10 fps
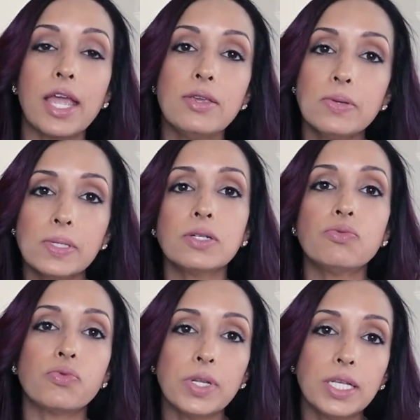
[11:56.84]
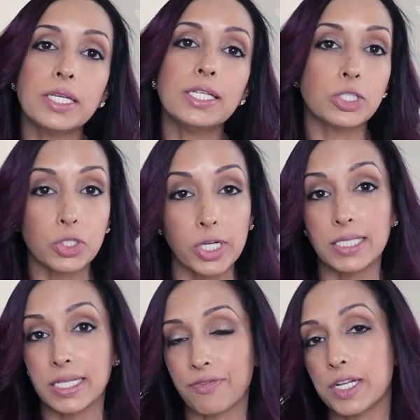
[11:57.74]
they used a really
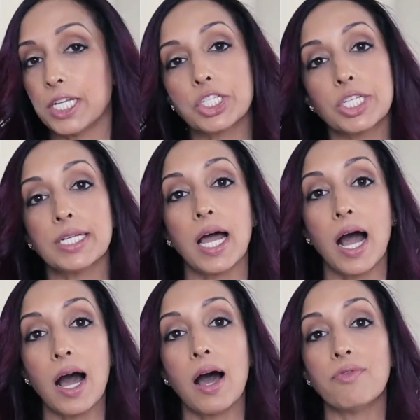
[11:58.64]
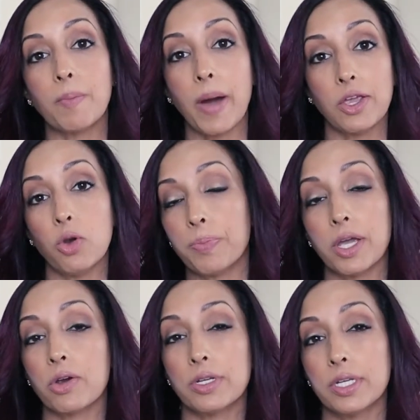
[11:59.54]
strict definition of myopia or